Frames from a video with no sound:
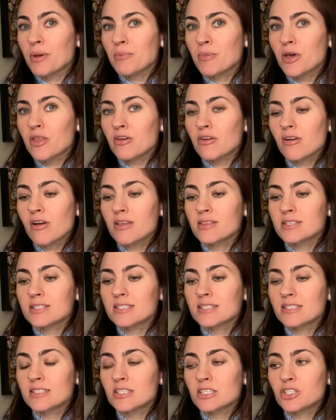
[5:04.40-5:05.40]
mother on this
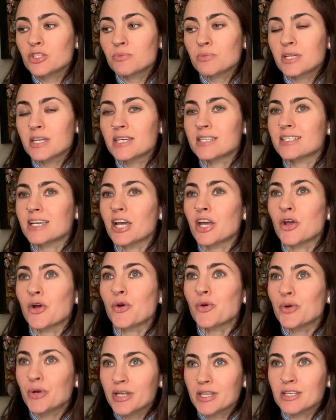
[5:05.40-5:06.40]
decision because I
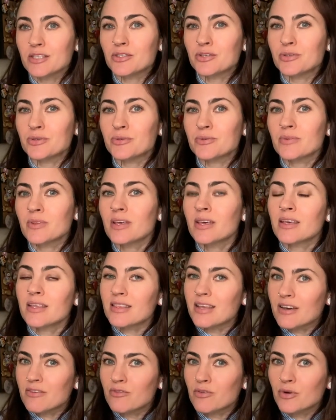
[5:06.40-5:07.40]
already knew
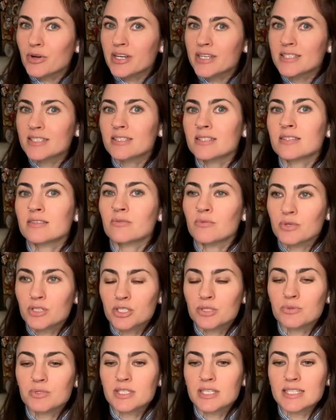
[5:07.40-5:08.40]
that voice, what
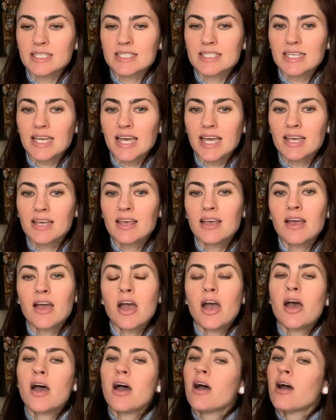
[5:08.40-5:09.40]
she was gonna say,
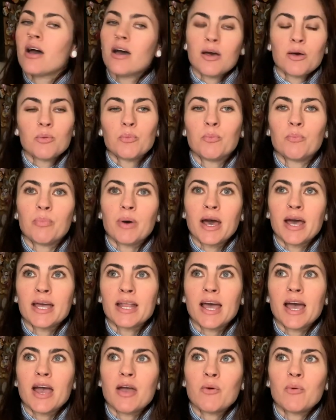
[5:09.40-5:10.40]
but
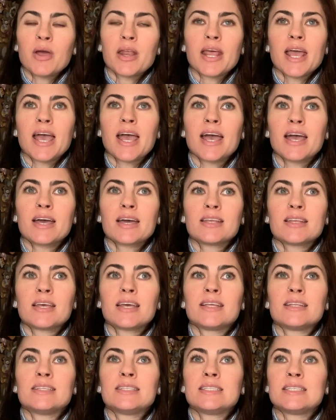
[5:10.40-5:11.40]
I went ahead
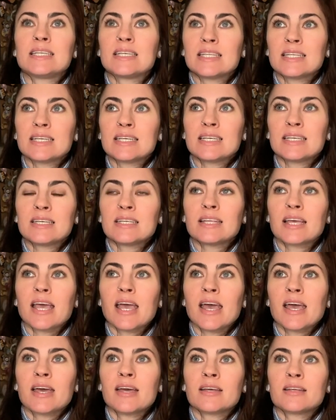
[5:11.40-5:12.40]
and did it,
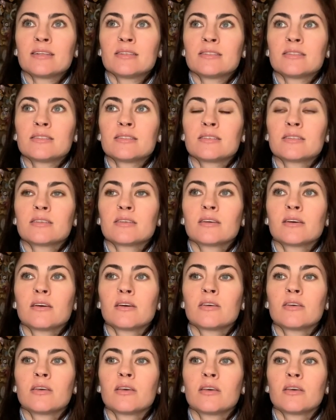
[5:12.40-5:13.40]
and
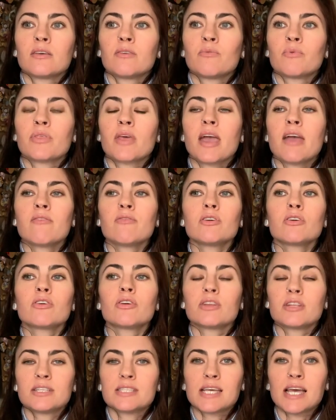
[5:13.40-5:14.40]
with every
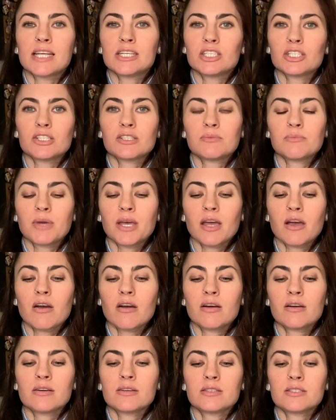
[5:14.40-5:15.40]
good intention in my
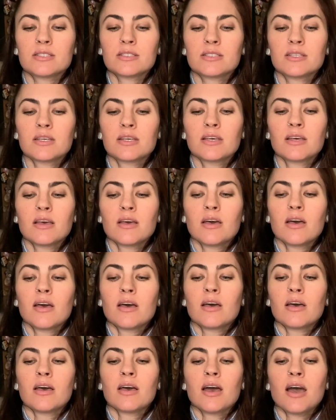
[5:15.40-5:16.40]
heart.
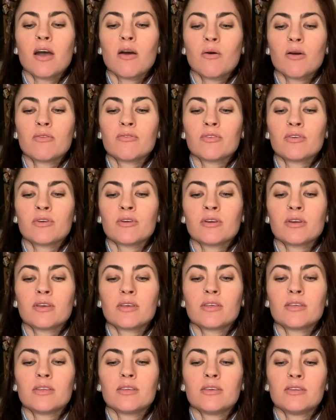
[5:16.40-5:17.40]
However,
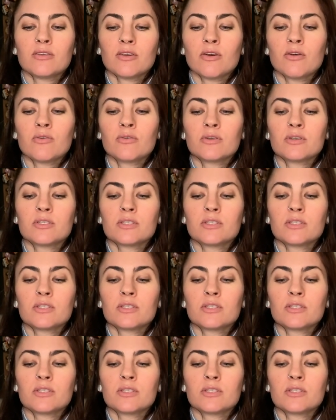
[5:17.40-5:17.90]
you know,